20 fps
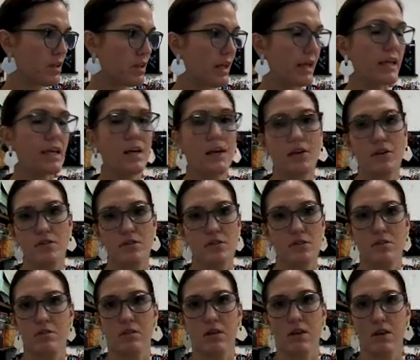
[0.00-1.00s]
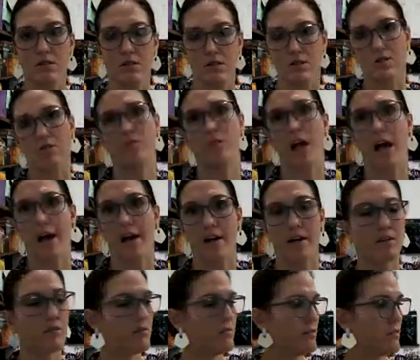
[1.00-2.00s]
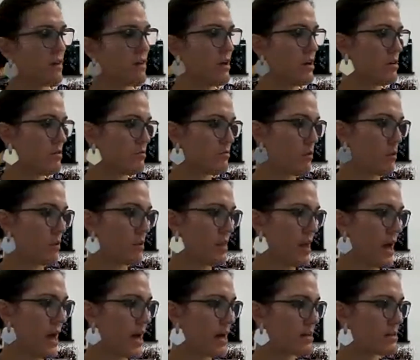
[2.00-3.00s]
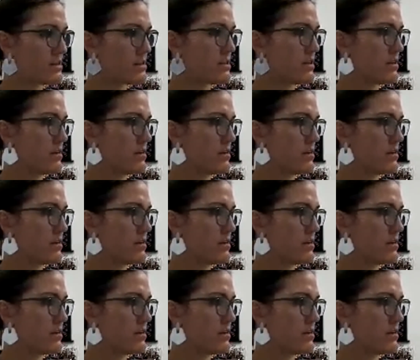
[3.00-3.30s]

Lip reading: Like here's the flyer for that.